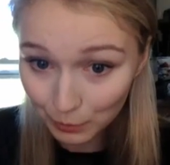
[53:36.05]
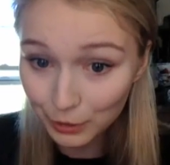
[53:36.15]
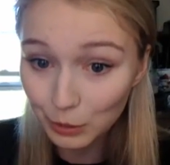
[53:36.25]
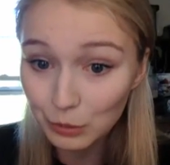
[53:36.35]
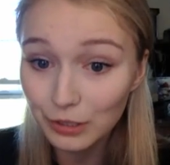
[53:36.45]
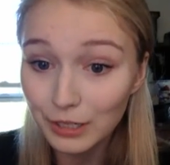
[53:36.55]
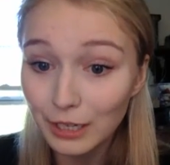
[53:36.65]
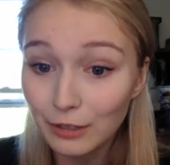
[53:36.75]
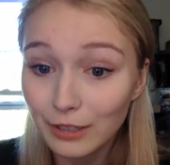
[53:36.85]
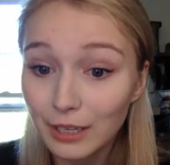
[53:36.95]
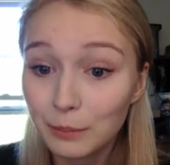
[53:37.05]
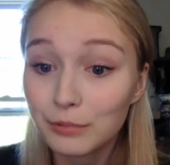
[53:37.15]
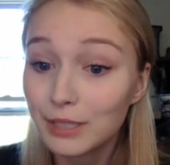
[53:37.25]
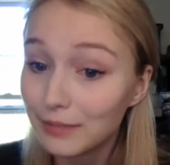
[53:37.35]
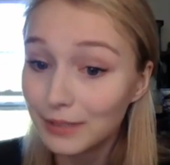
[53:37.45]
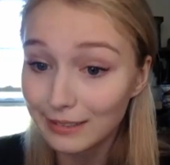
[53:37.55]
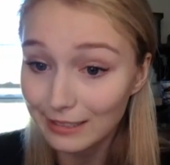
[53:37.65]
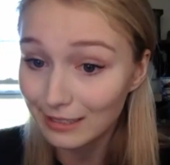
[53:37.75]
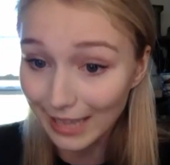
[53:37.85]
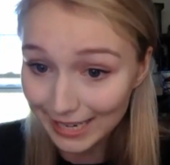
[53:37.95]
produced the needle he had previously
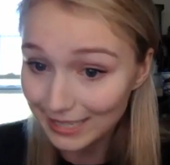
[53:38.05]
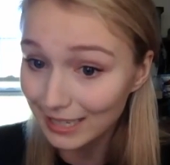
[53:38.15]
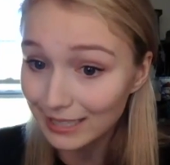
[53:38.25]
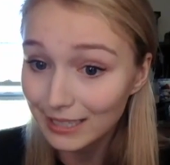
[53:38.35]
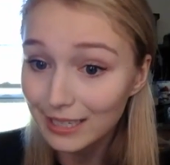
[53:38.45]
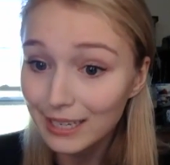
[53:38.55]
selected,